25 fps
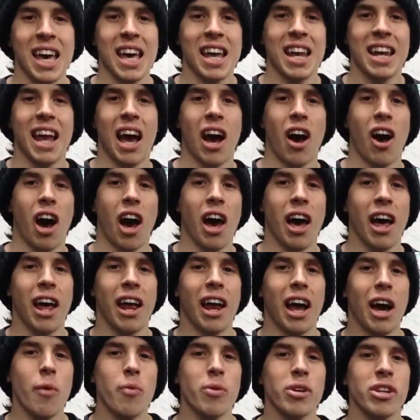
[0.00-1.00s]
Now, and
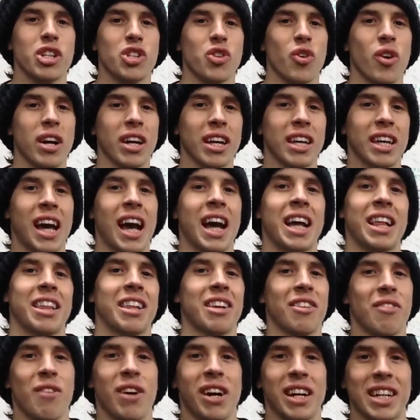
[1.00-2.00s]
I'm going to try and
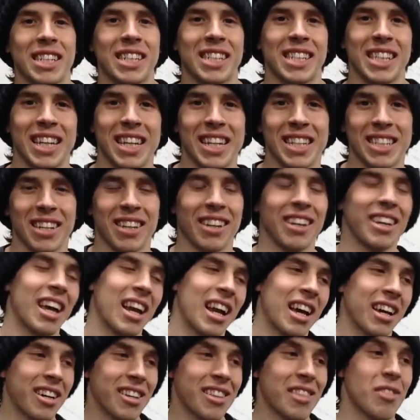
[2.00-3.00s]
categorize these, and again,
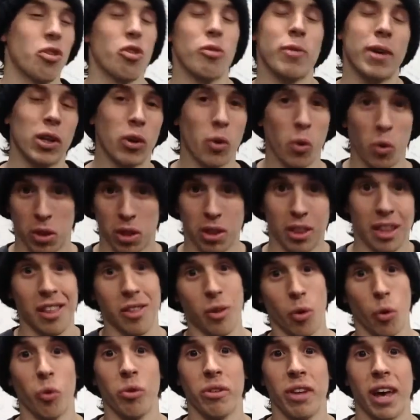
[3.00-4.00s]
I could talk about this
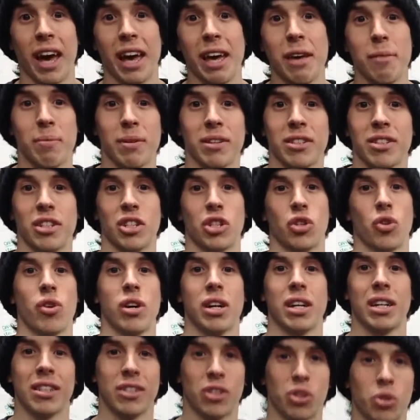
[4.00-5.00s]
all day, but to
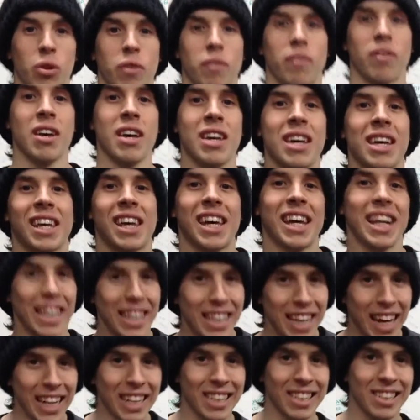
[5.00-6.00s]
try and sort of
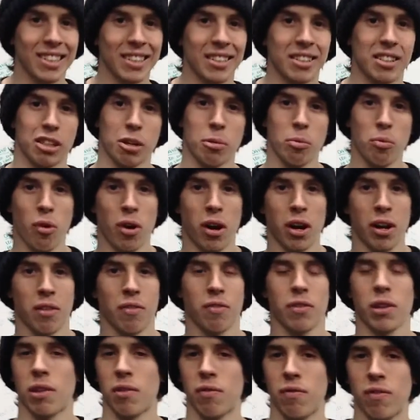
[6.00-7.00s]
condense and summarize
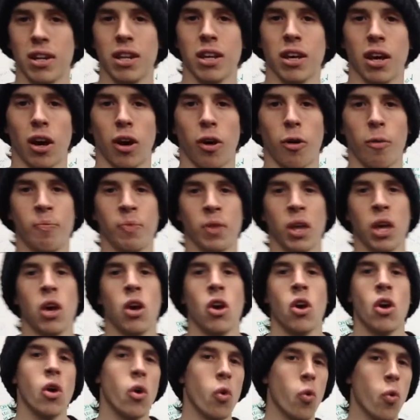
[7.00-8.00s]
for this video,
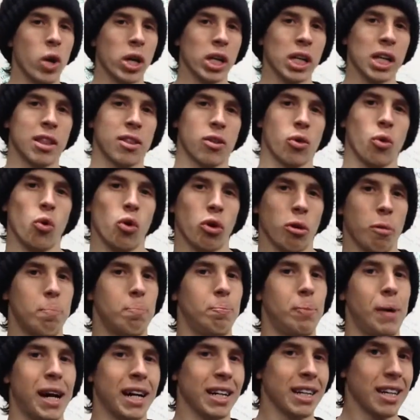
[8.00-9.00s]
we're going to talk
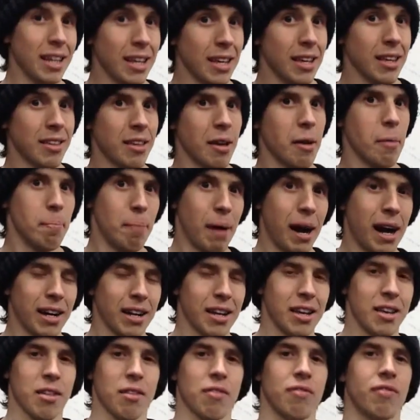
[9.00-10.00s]

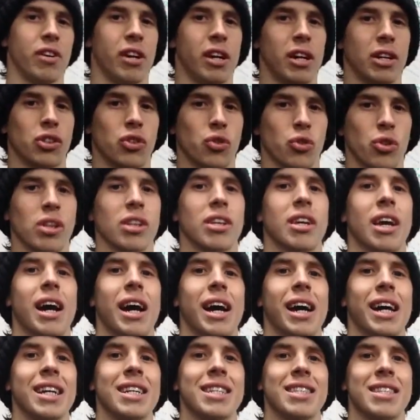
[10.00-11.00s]
baddies first. So the
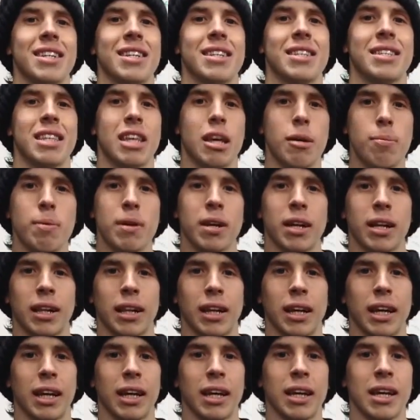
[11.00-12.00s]
guys that
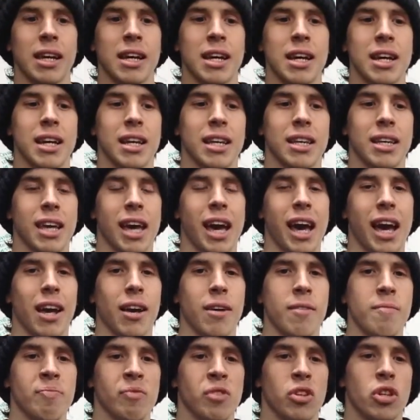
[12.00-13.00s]
typically
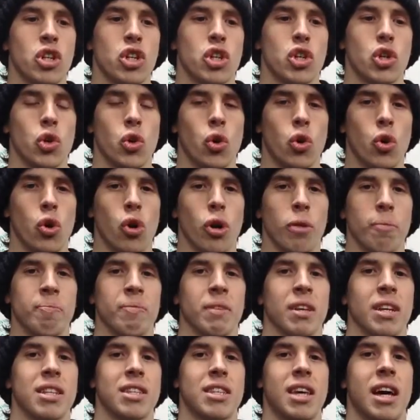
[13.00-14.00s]
get short,
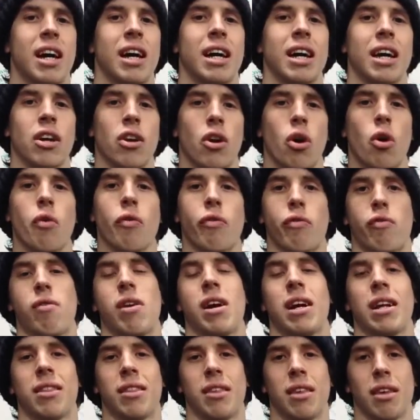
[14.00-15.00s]
tight, and
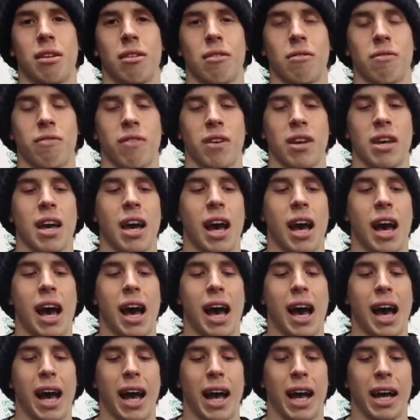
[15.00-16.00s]
overactive
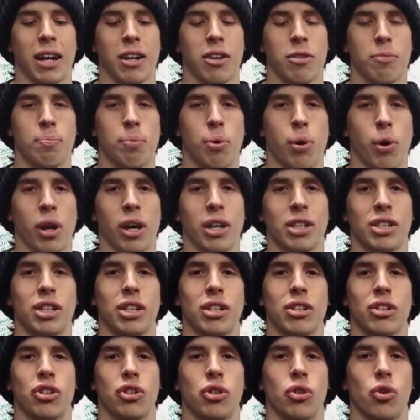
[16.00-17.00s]
and put us
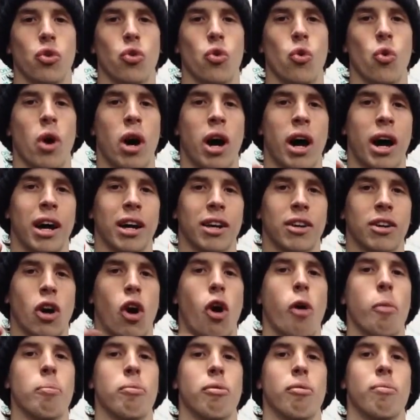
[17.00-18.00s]
into
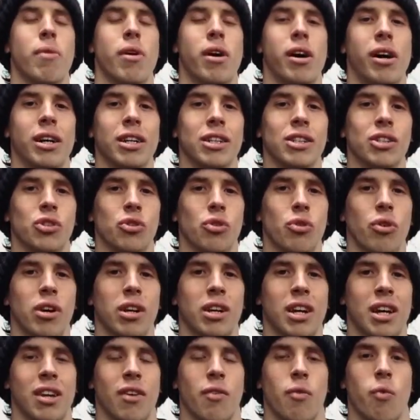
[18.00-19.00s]
compromise or a
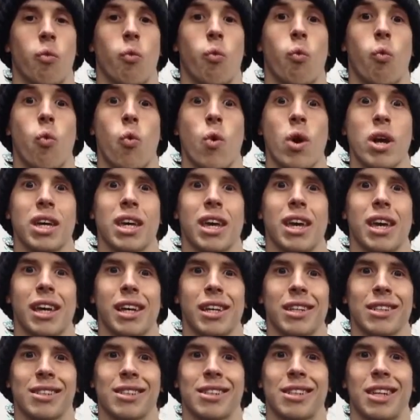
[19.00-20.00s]
kind of
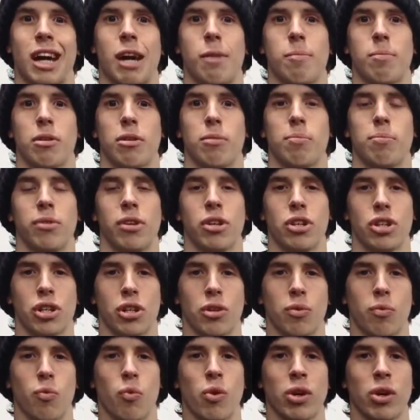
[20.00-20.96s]
winging scapular position. And